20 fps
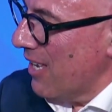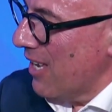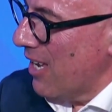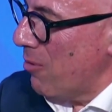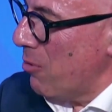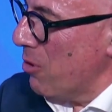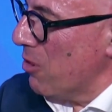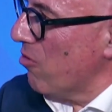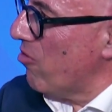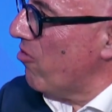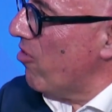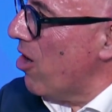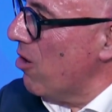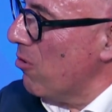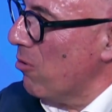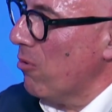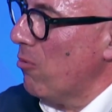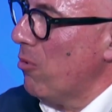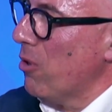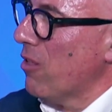with a
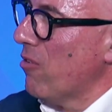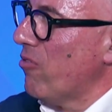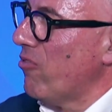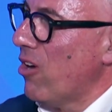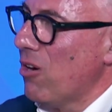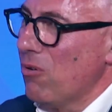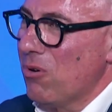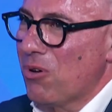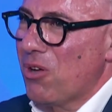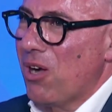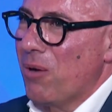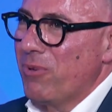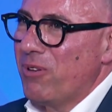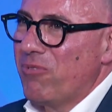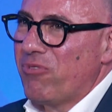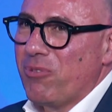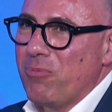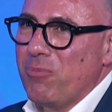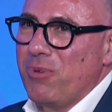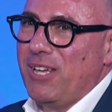final comment
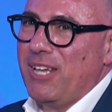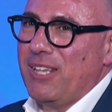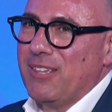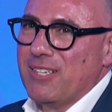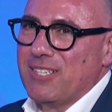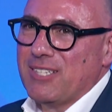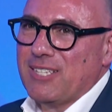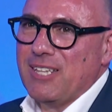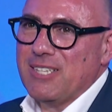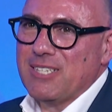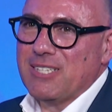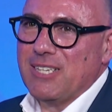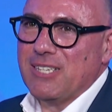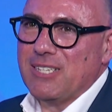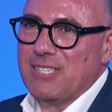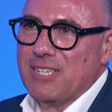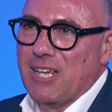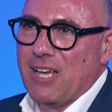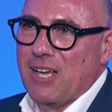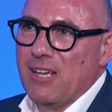from me, in the sense
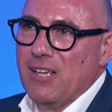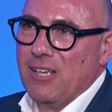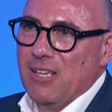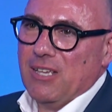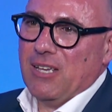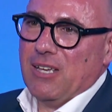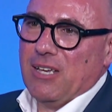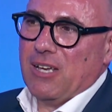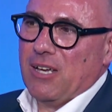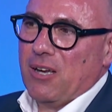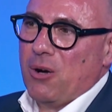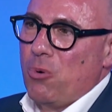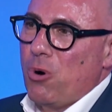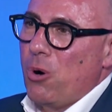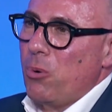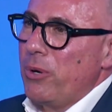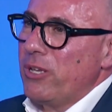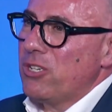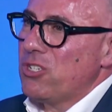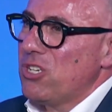that
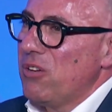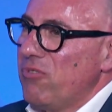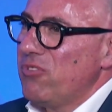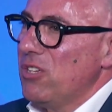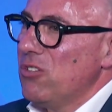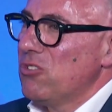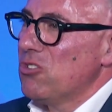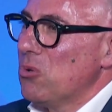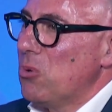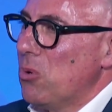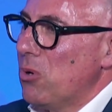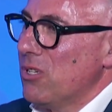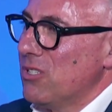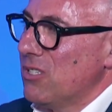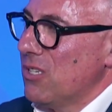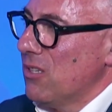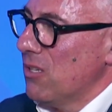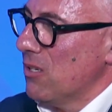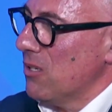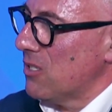what we're shifting towards
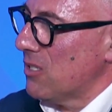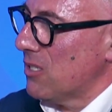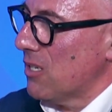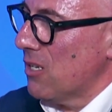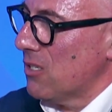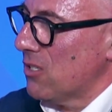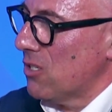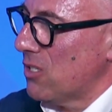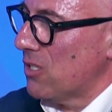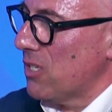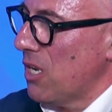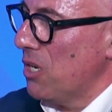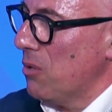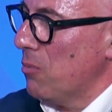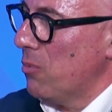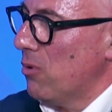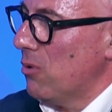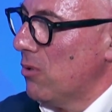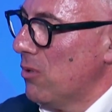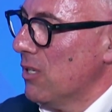in this
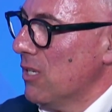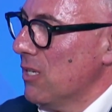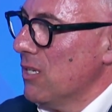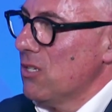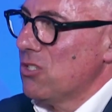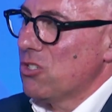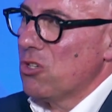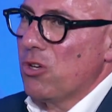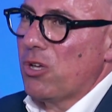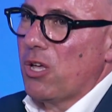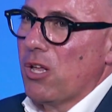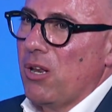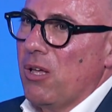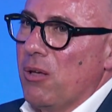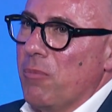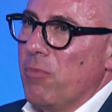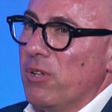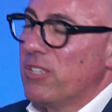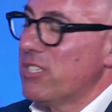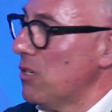sustainable,
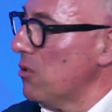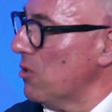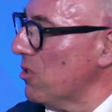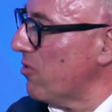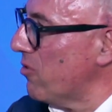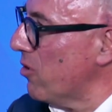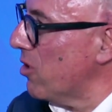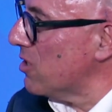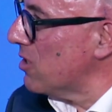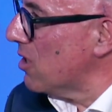circular, materials-first